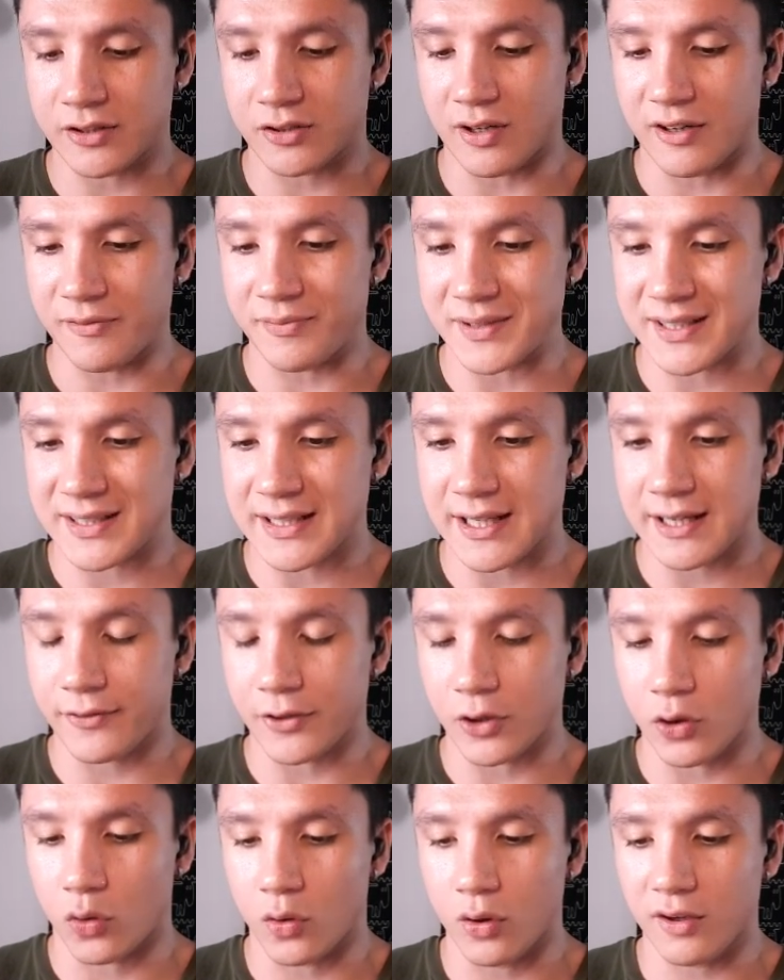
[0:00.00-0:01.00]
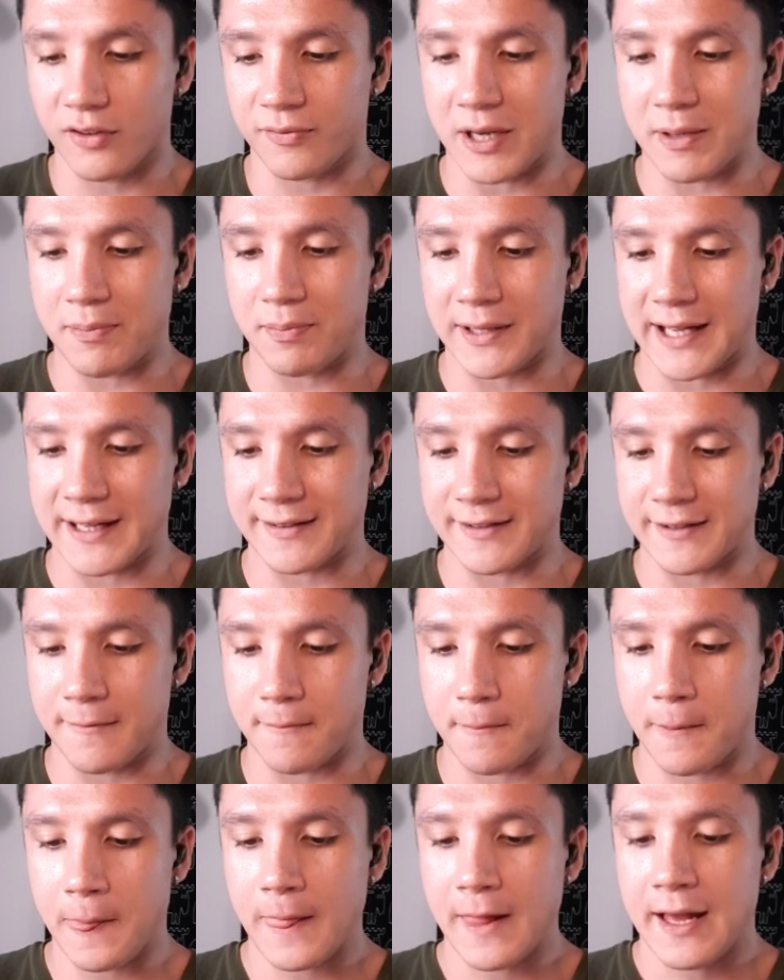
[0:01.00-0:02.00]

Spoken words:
so I've been saving all of my Platinum,